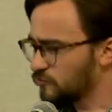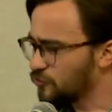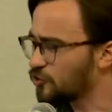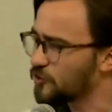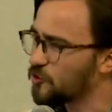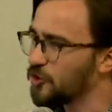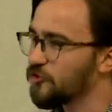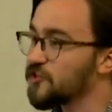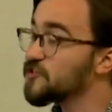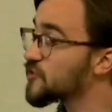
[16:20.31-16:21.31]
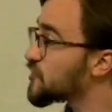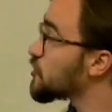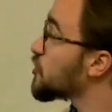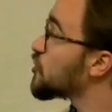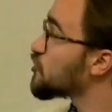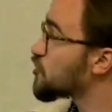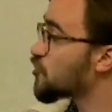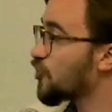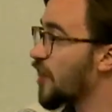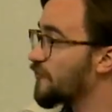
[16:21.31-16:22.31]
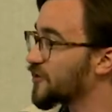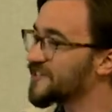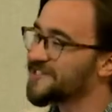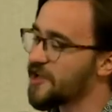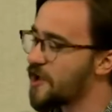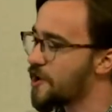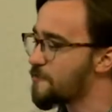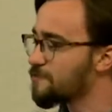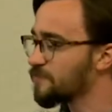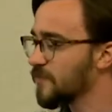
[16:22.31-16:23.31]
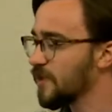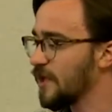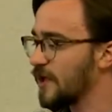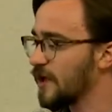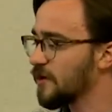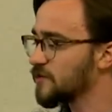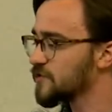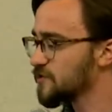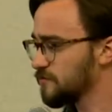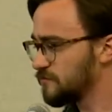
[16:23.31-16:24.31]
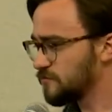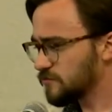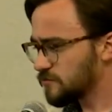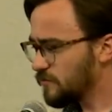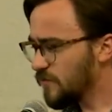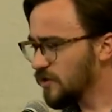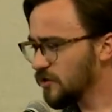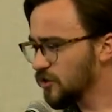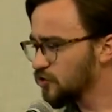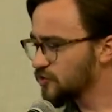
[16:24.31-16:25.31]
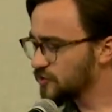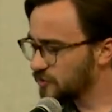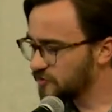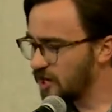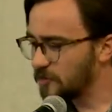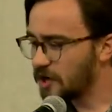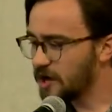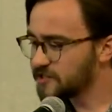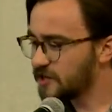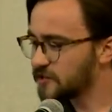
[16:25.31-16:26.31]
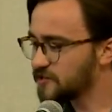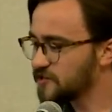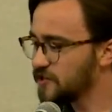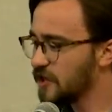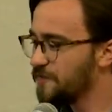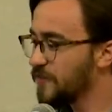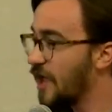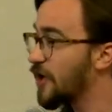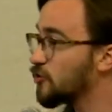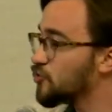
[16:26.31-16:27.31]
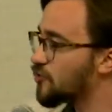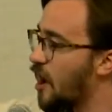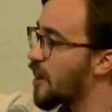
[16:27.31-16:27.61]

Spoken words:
real quick, we'll look at this. This uses core graphics, and you just set up a context, and you draw